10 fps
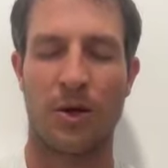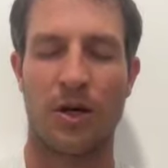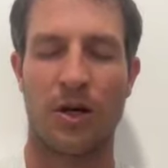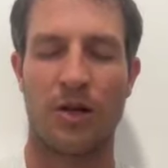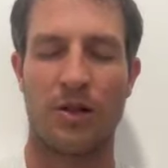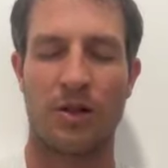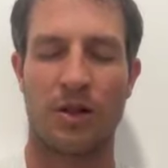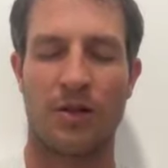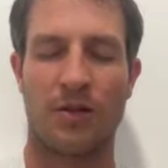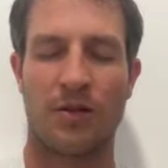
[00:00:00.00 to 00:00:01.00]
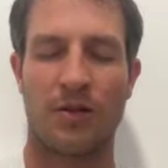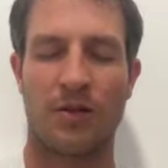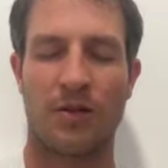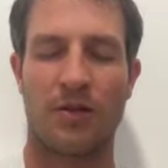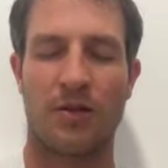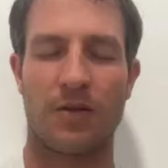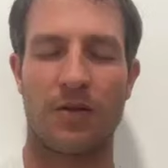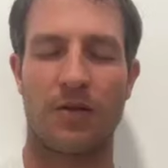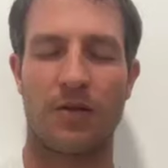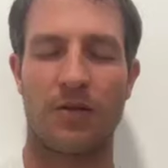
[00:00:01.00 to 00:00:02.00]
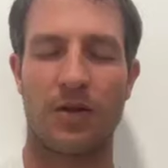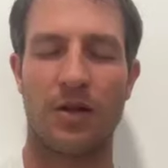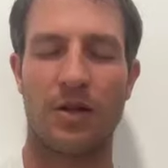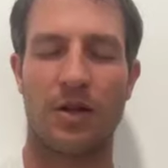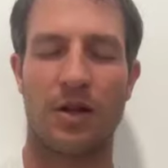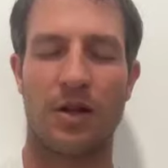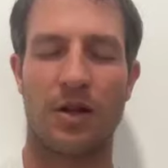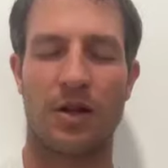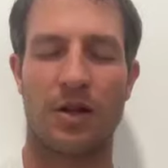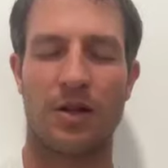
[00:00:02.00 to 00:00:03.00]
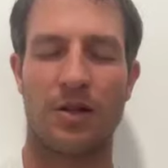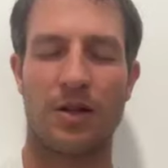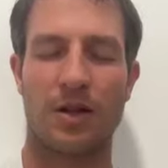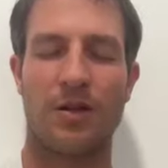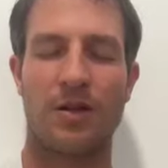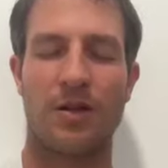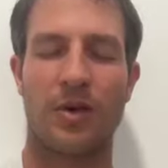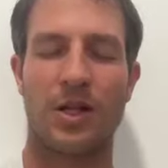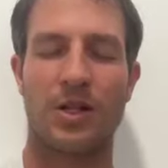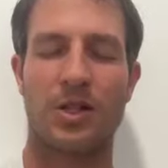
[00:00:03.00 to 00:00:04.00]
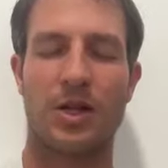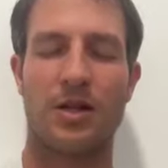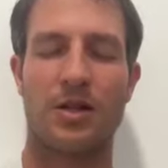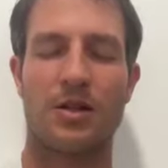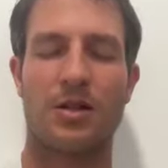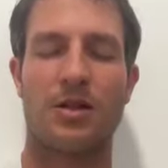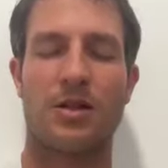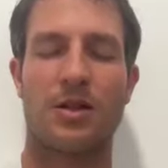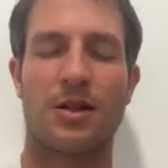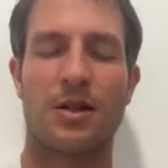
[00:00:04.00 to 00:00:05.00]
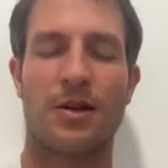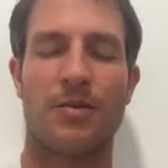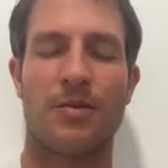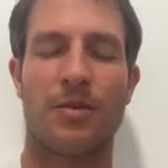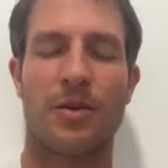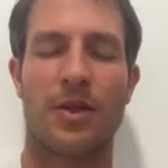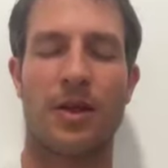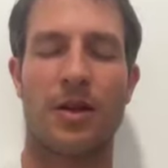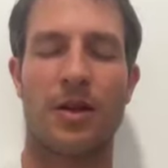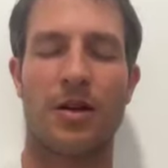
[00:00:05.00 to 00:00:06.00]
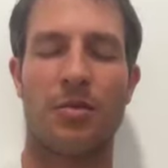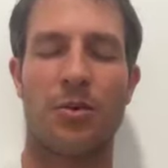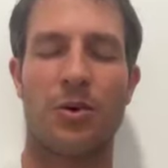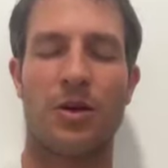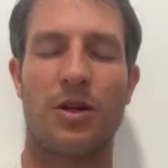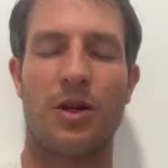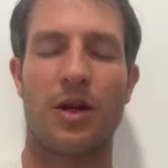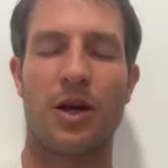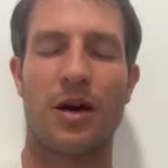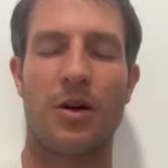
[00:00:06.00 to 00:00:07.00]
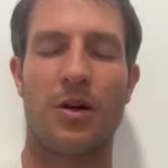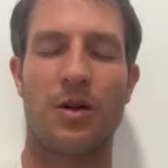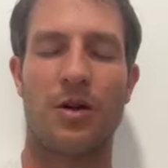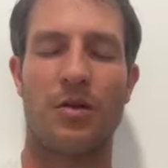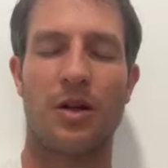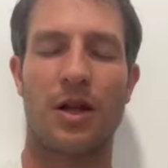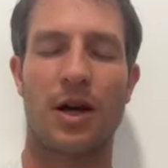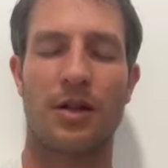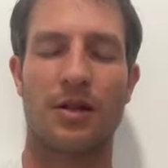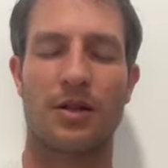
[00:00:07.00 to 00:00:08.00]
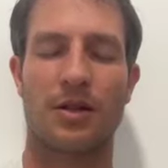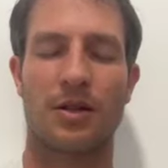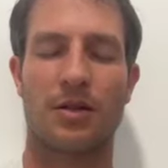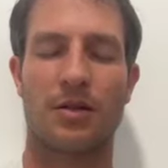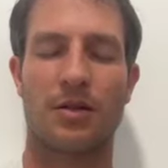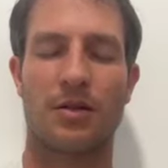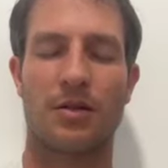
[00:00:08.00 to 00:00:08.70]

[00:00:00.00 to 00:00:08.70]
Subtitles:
Pausing, feeling the center of my chest. And breathing out and relaxing.